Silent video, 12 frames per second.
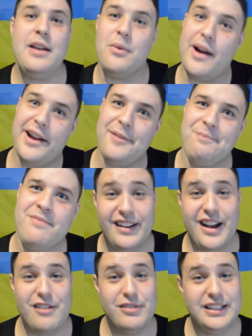Anyway,
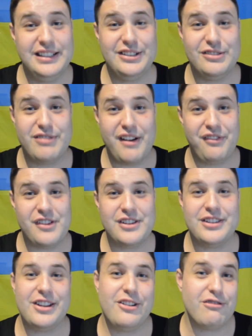a really good
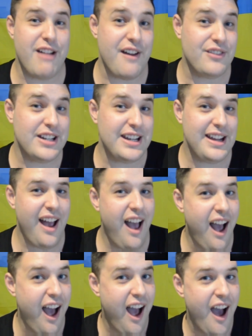reference to Gravity
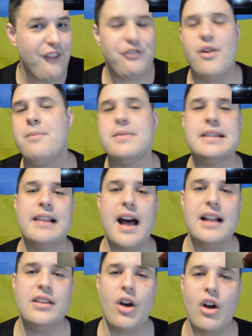from
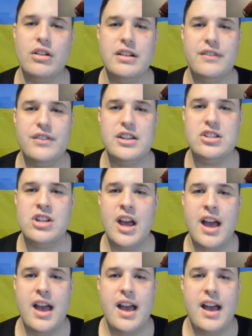Zlata Ognevich
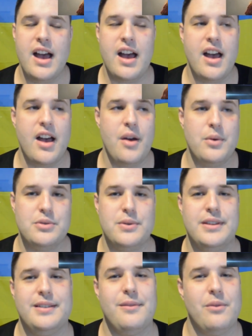uh, which
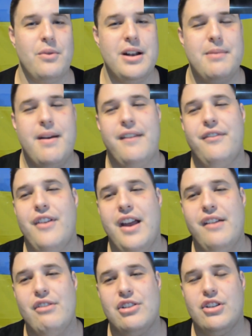was one of my
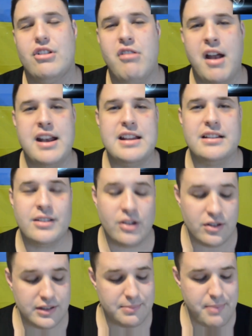favorite Ukrainian
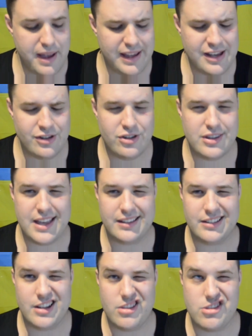songs back in
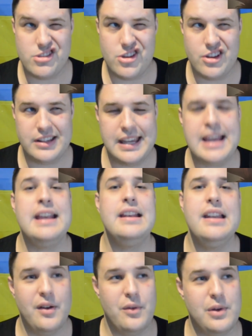
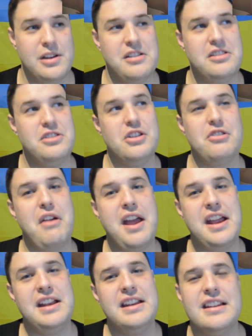2013. We're in
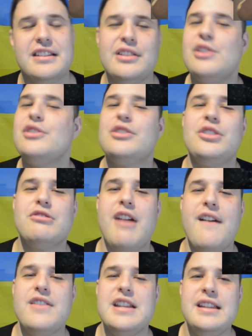Ukraine and the song's called
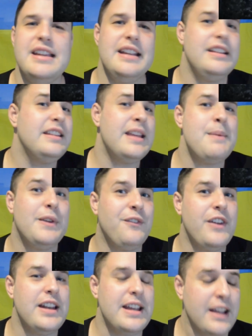Gravity. It seems
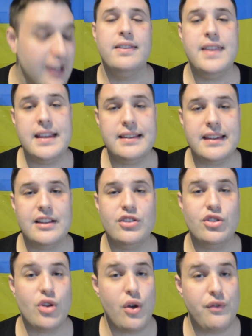fitting. This is
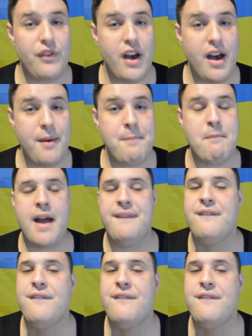so far my